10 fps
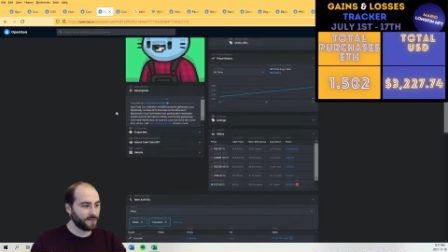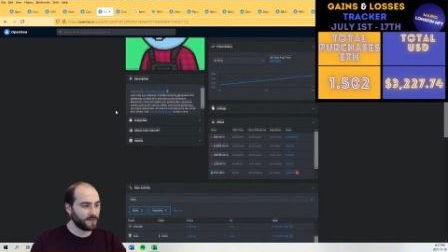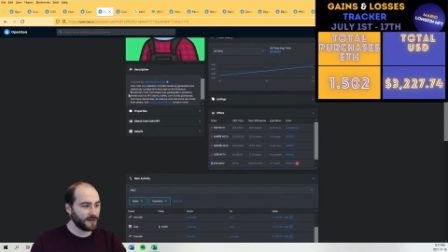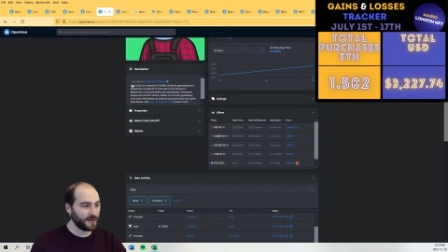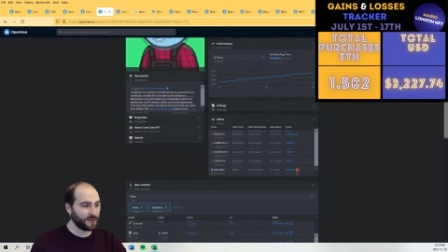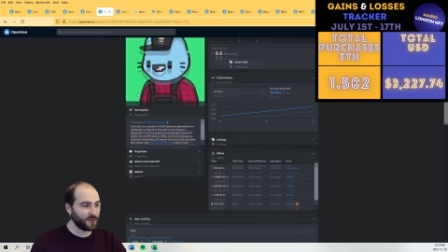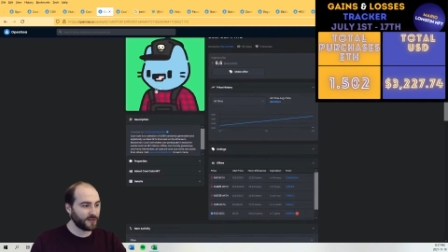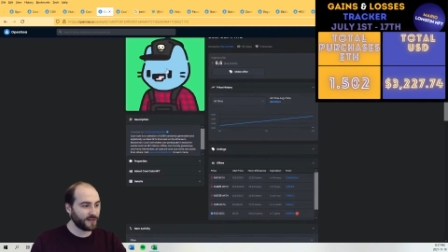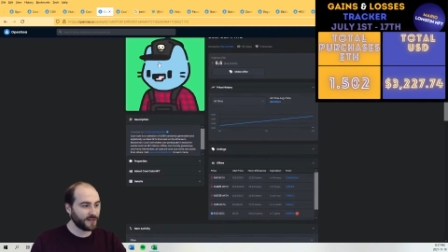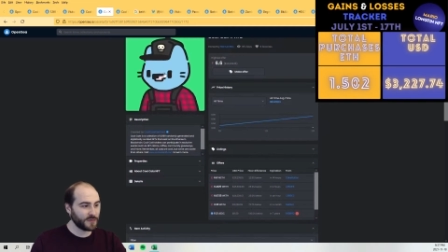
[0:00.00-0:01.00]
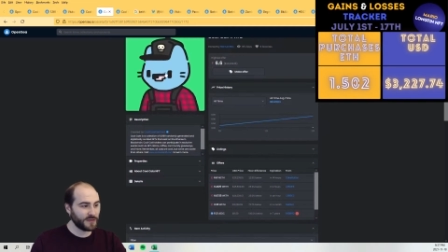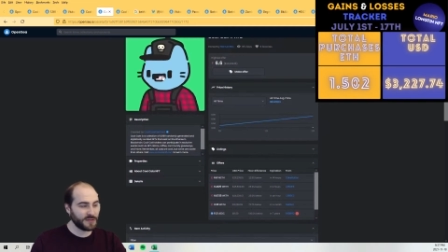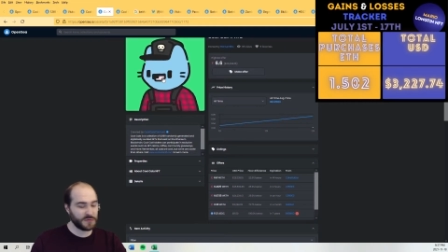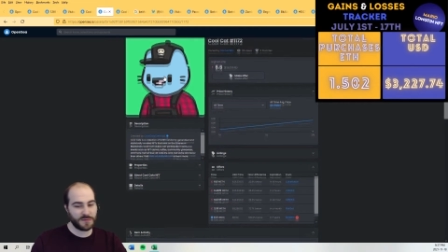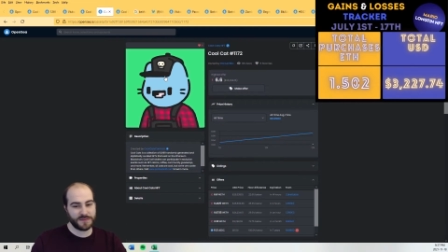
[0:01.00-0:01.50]
I like the look of this one. This
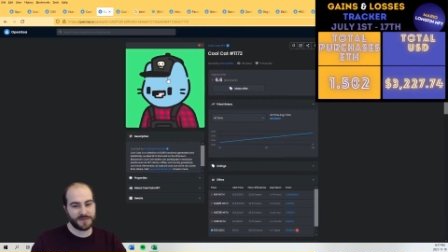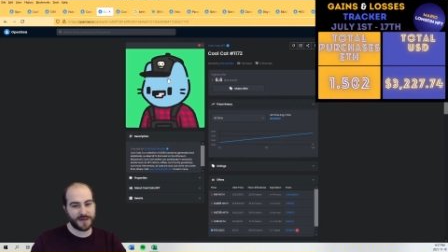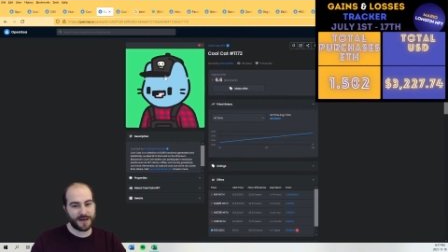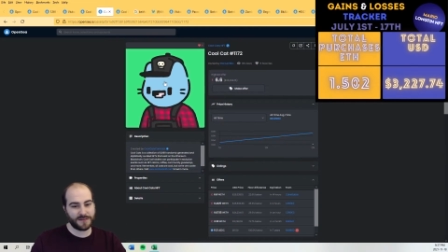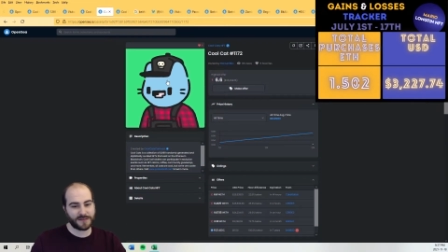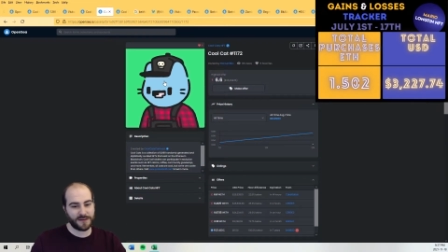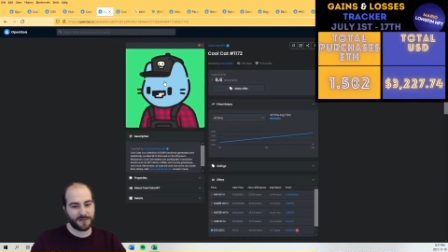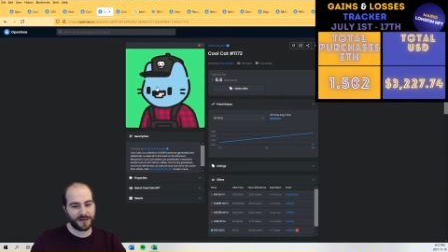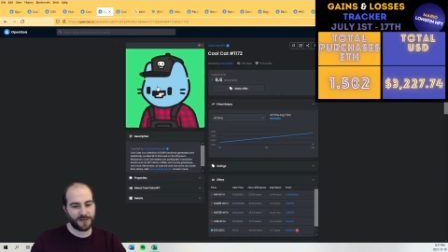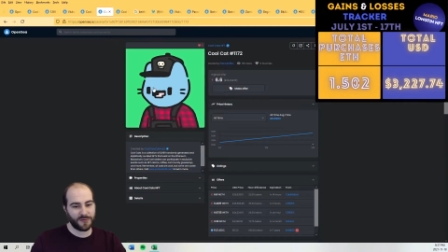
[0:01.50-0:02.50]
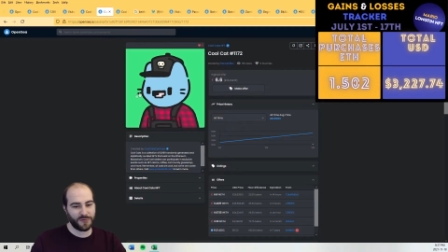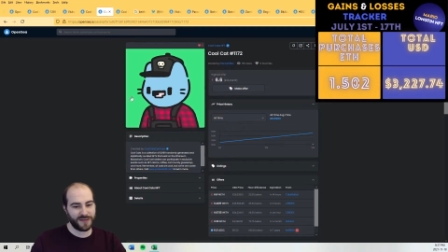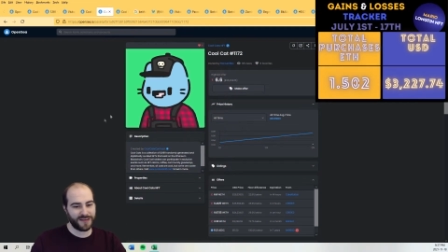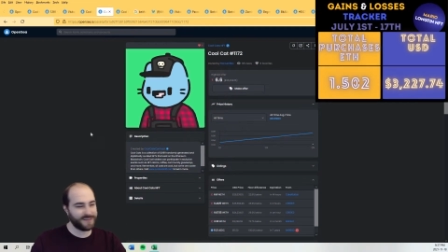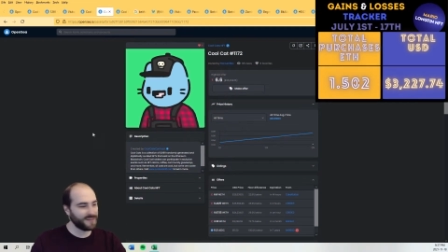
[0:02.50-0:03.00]
one I was gonna plan on holding,